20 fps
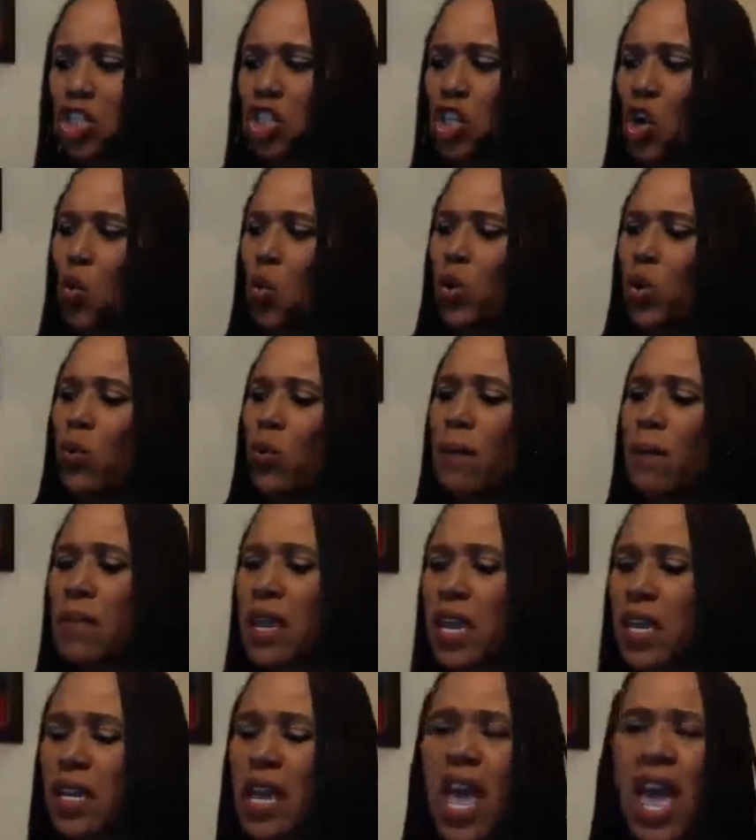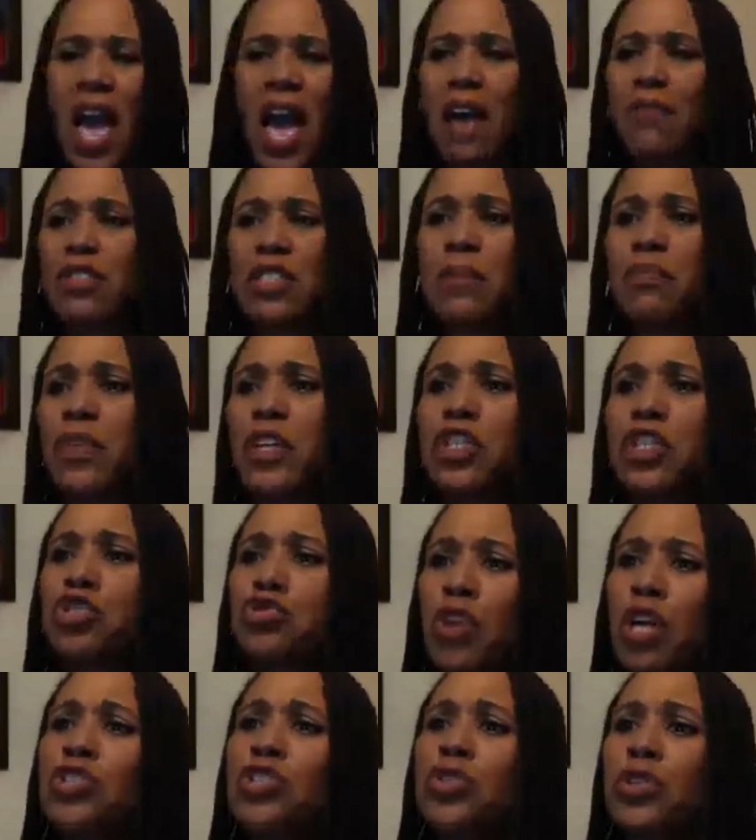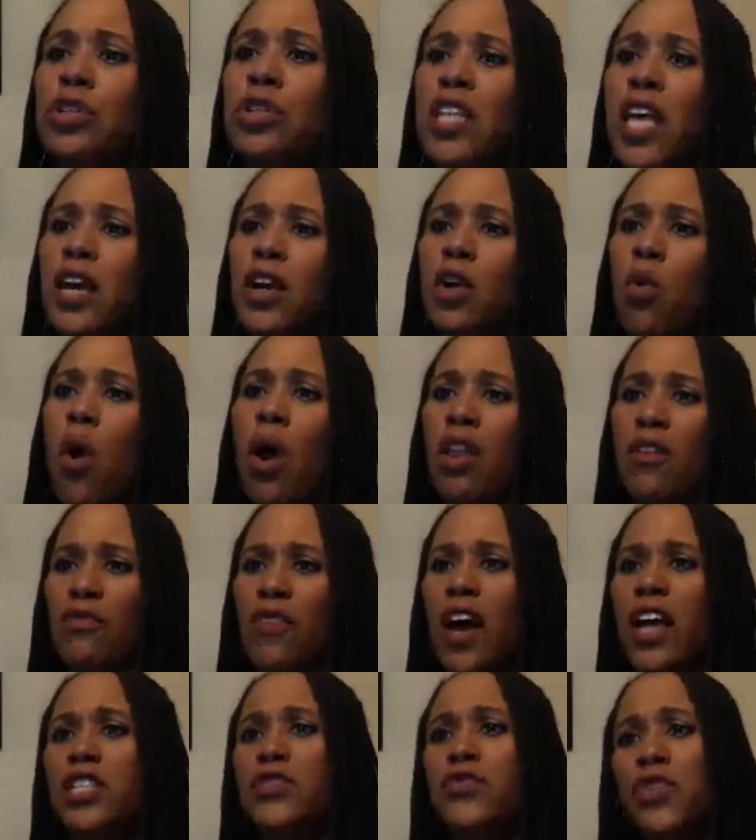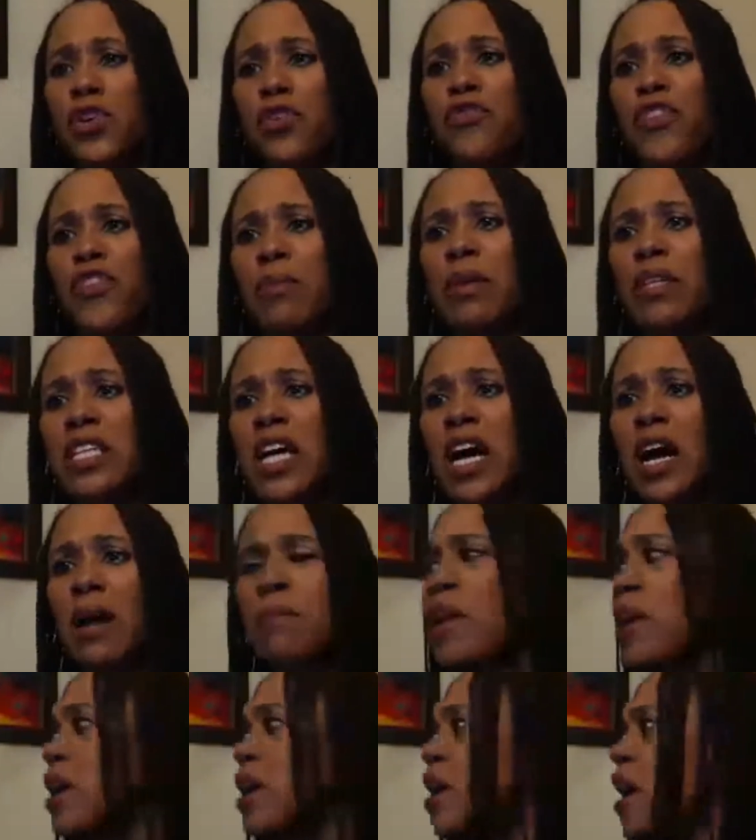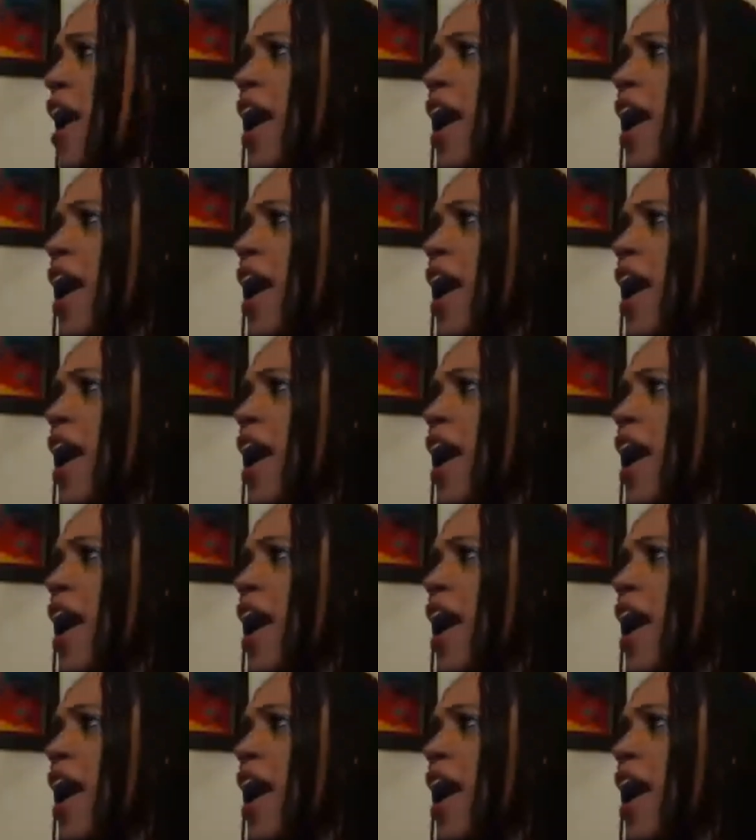So what do I mean? Have something structured that qualifies for your family time.